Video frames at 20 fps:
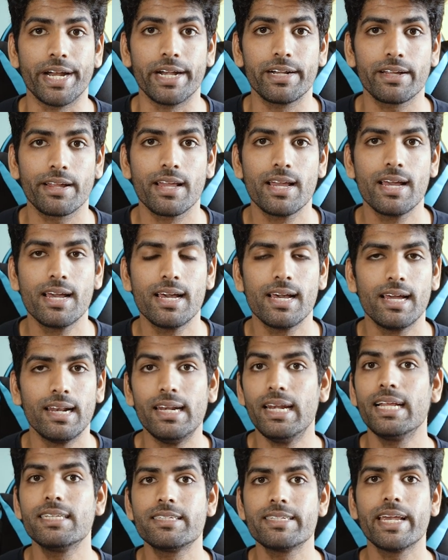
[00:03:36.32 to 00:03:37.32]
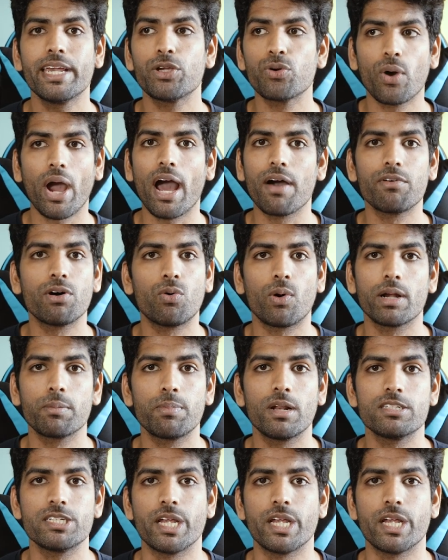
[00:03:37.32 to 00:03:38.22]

rate, let's say you have a OnePlus